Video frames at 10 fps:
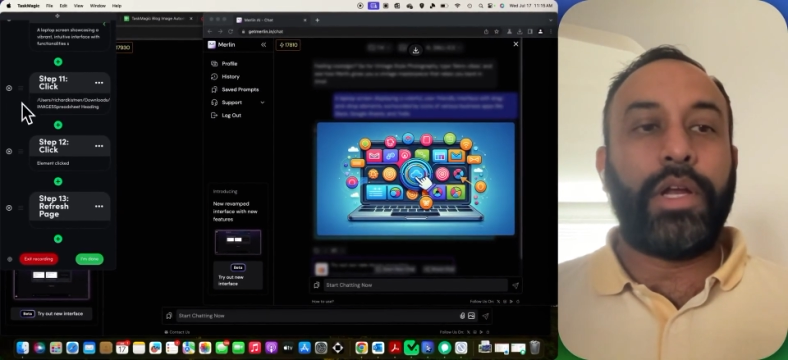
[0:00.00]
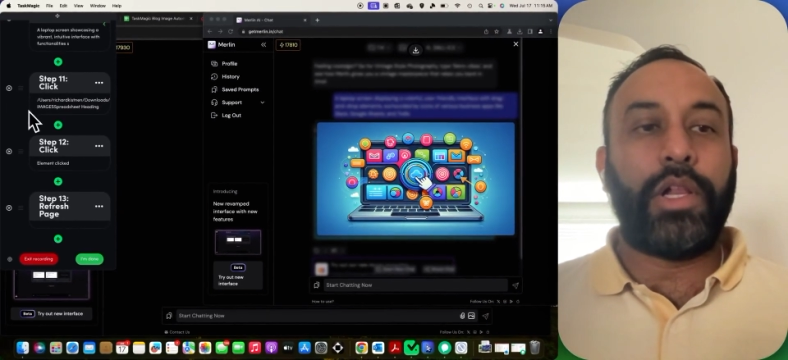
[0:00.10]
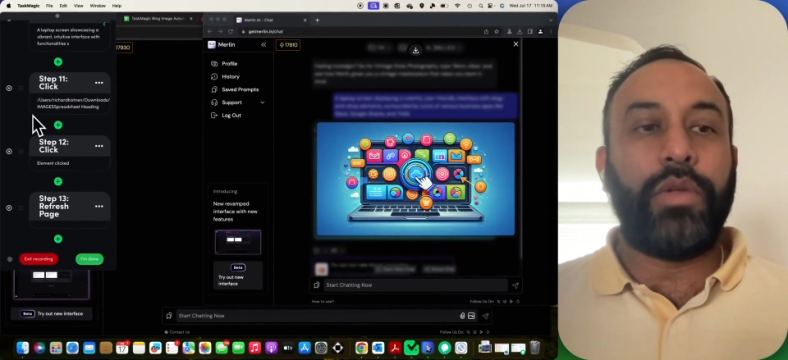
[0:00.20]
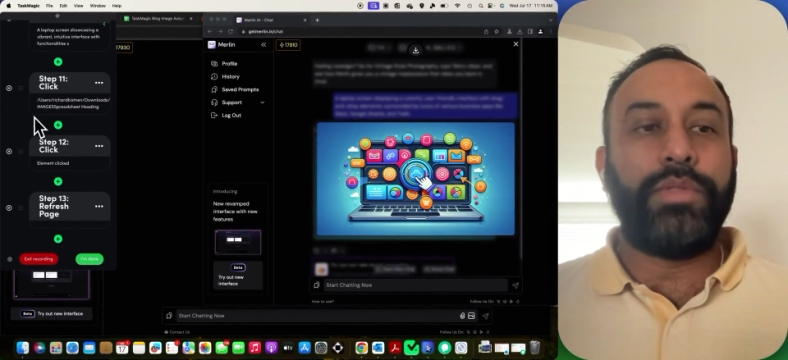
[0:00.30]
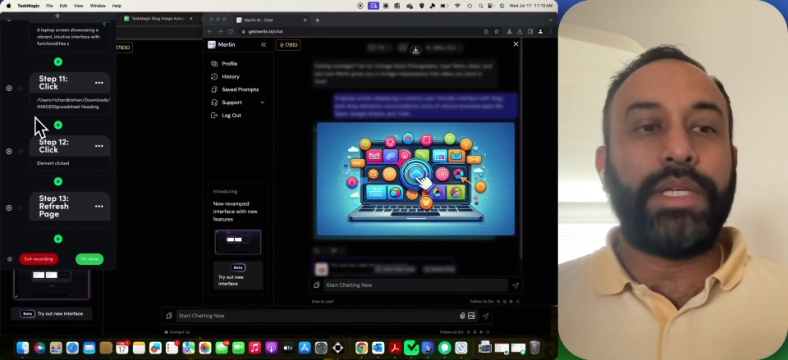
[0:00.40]

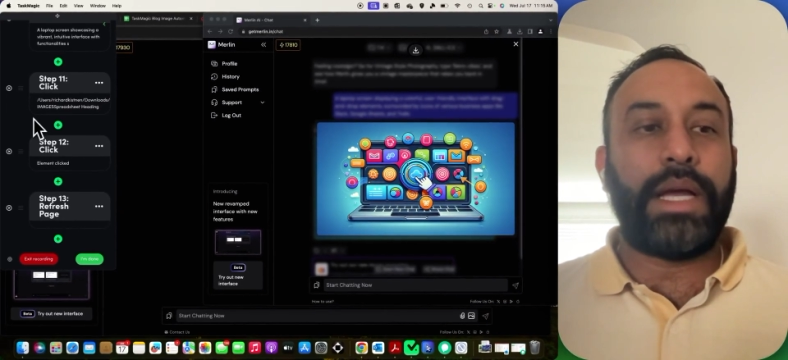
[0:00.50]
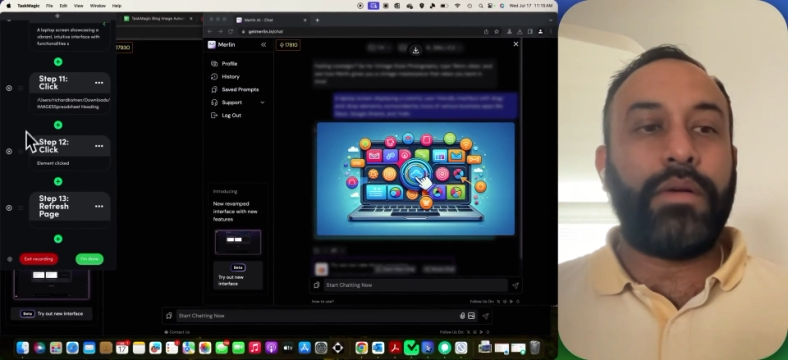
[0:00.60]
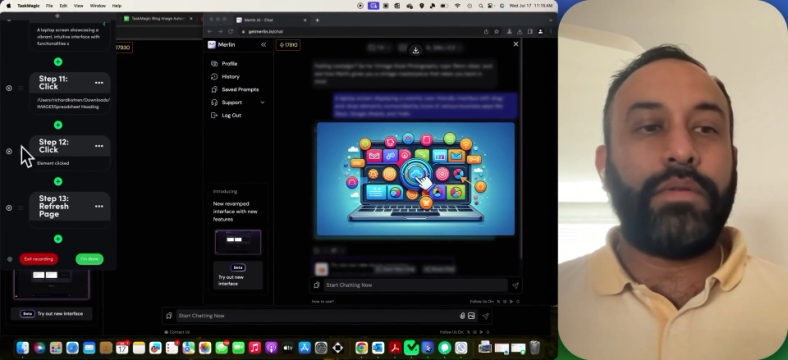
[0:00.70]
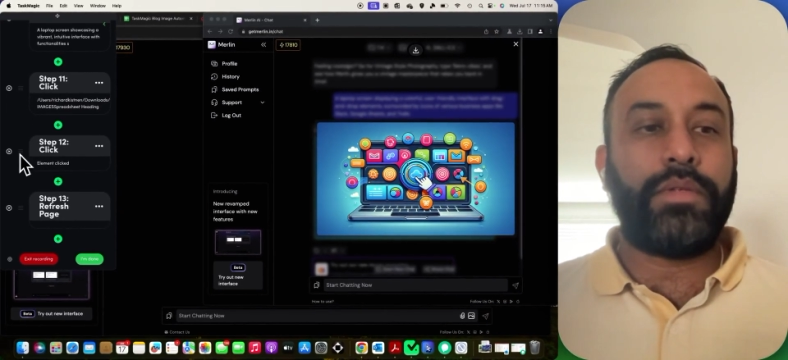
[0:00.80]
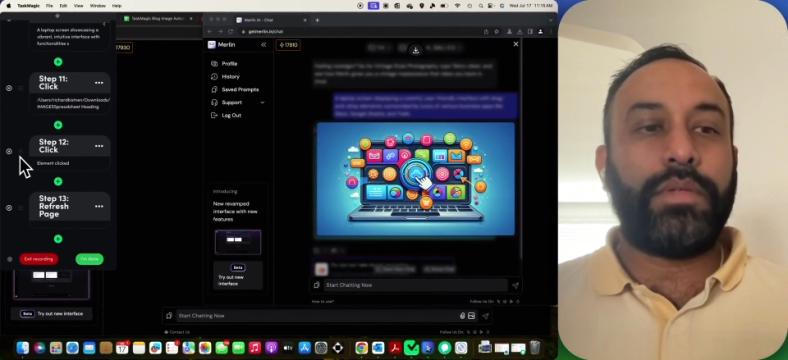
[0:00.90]
close it
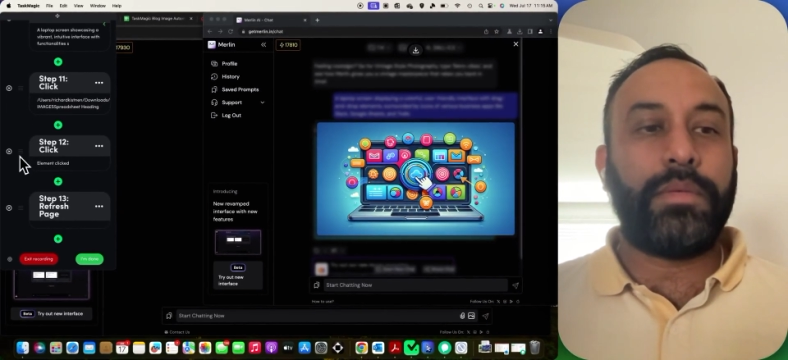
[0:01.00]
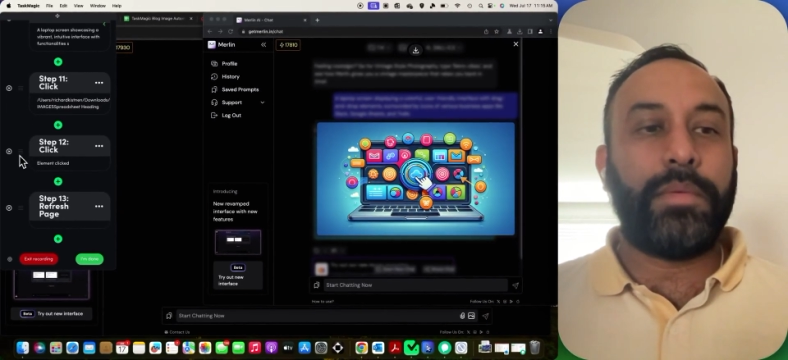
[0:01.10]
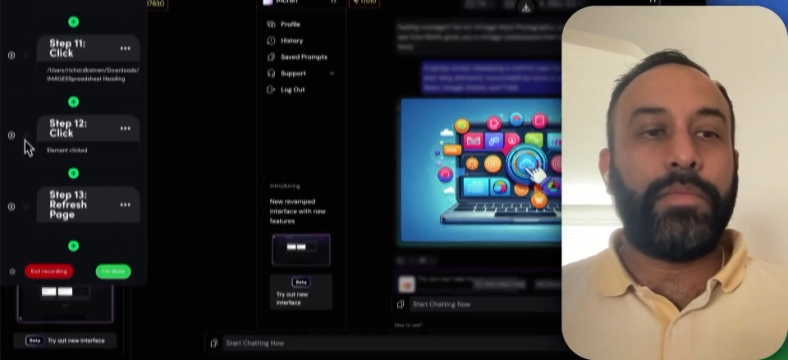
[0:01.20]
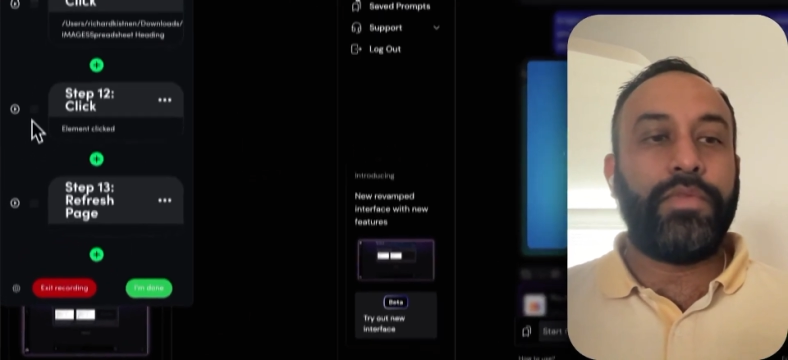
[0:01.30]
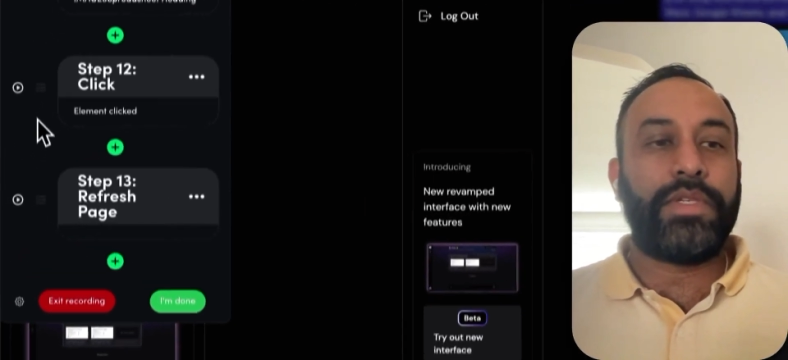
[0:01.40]
out. Let
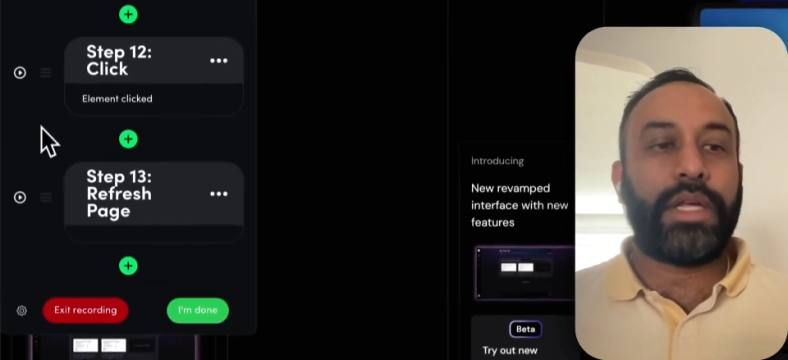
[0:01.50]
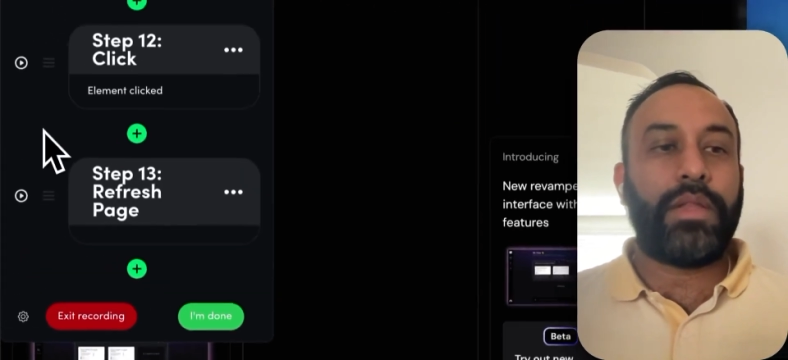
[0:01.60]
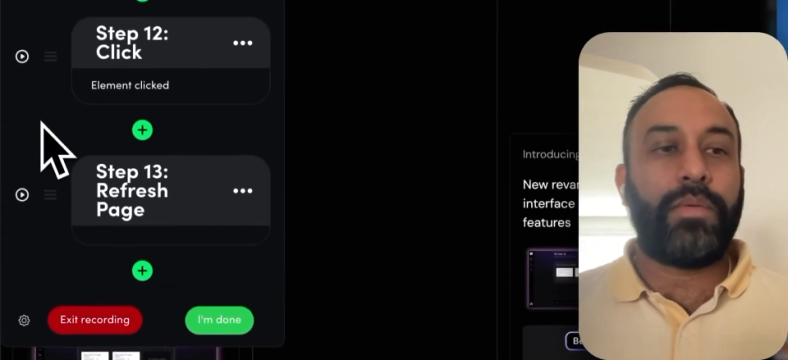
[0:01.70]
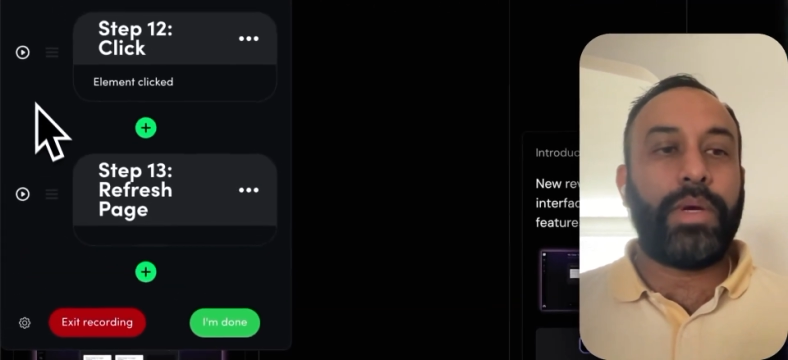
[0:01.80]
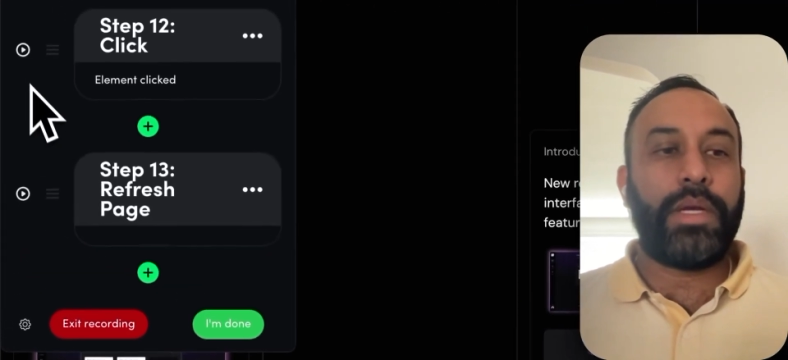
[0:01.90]
me move this out of
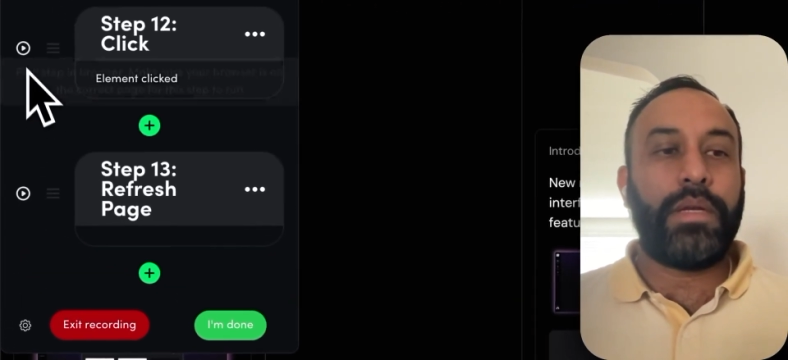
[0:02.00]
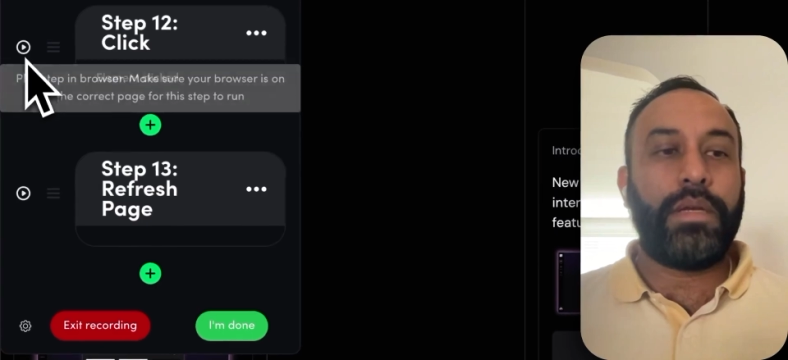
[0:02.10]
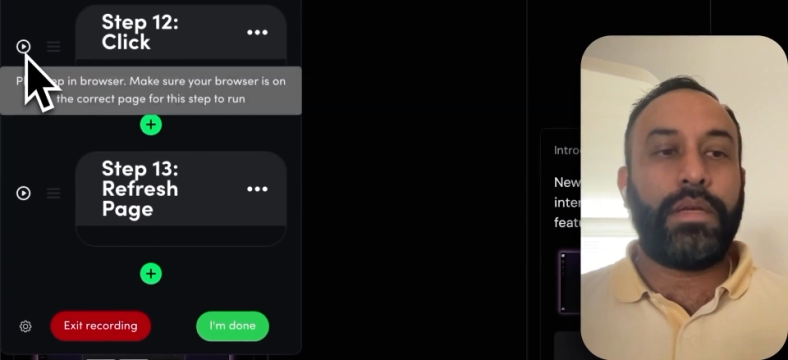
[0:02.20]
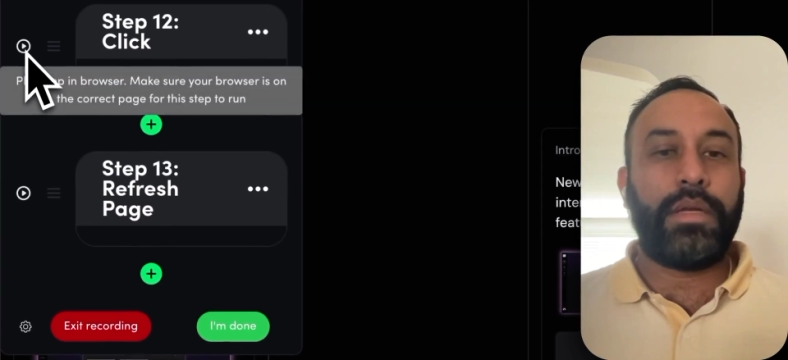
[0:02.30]
the way.